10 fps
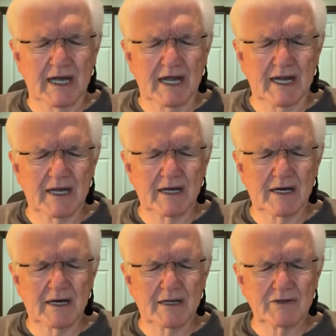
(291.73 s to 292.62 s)
and
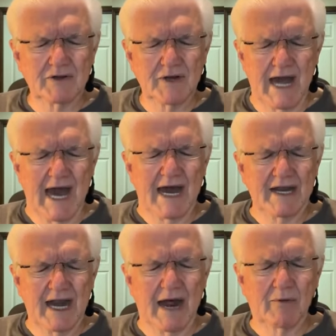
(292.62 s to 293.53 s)
you died
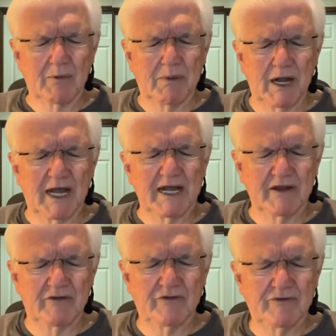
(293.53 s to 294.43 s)
in our
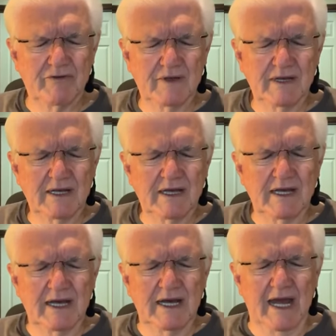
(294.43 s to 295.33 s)
place,
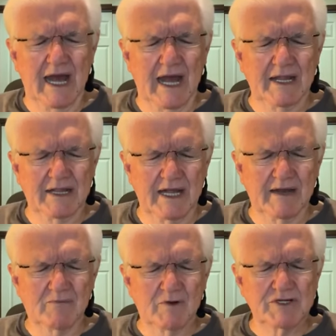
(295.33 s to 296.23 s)
and
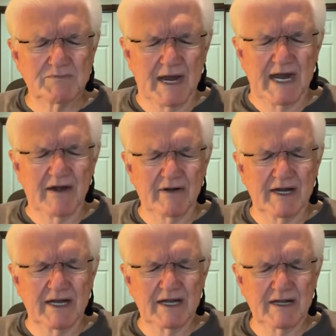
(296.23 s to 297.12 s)
then was
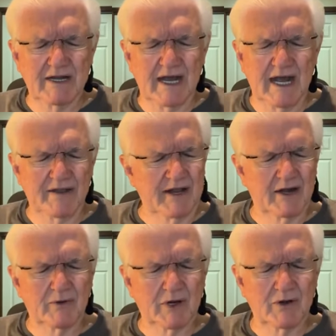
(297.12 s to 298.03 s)
buried, and
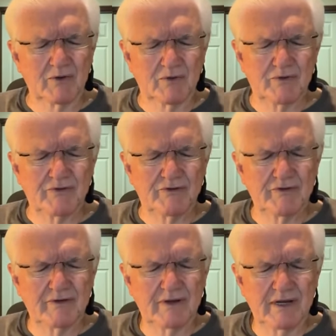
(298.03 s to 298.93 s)
then
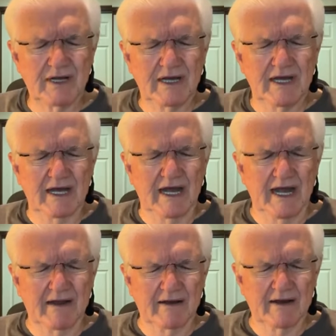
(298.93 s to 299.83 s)
arose,
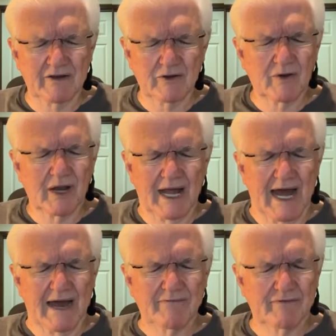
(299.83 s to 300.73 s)
and you're
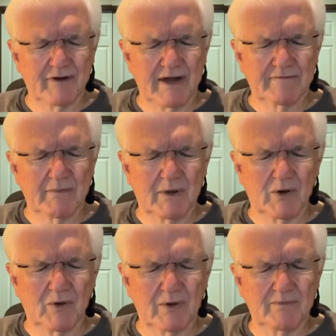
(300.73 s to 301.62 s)
alive
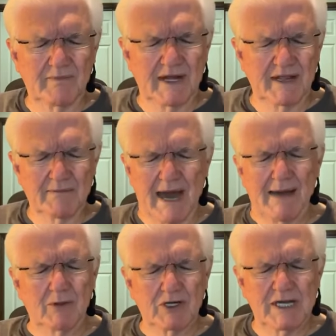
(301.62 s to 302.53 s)
forevermore, And the
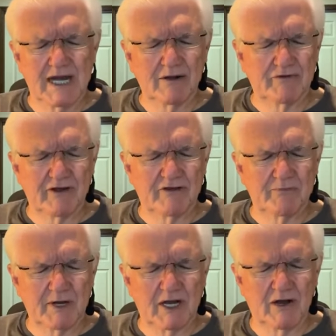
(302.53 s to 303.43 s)
Bible tells us,
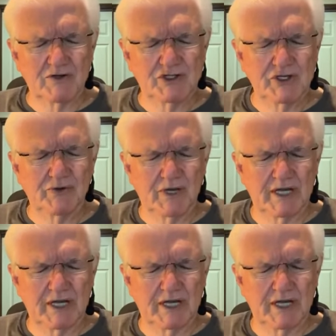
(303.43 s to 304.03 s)
because you